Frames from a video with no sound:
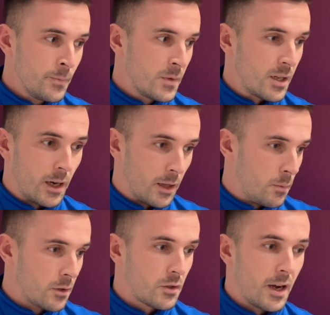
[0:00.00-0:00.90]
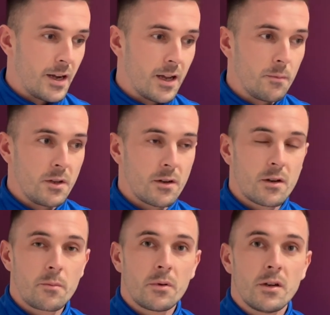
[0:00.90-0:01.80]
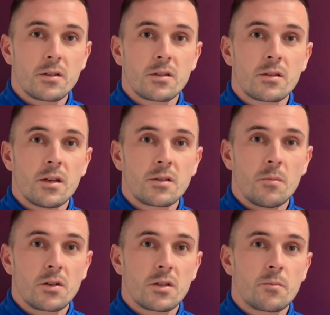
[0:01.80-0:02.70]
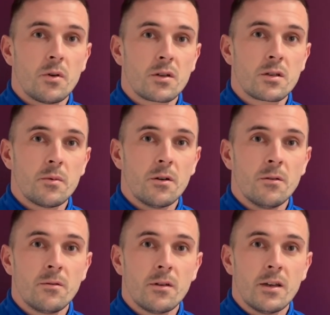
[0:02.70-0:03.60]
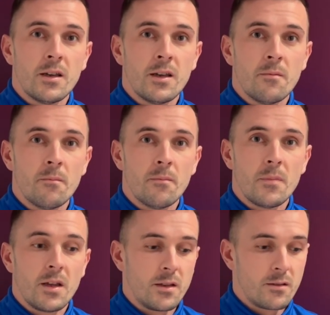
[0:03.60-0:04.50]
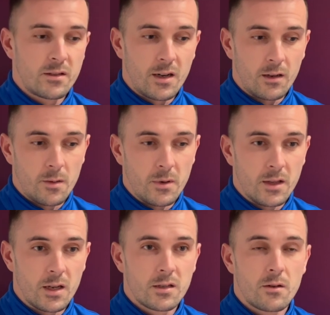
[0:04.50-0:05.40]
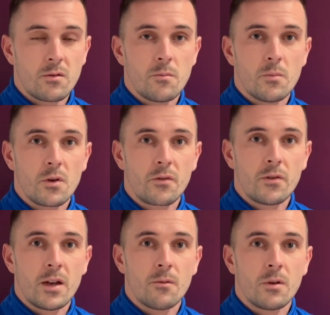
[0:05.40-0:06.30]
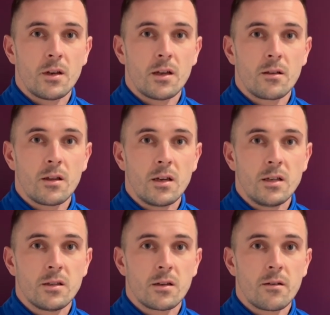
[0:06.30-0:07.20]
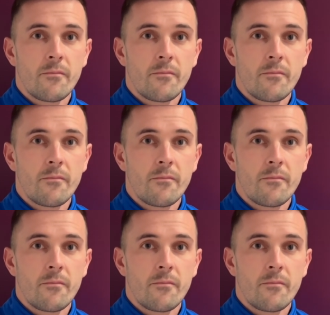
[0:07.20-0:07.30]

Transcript: certainly we'll try and help the younger players as much as possible, and certainly being that sounding board for anyone that needs it.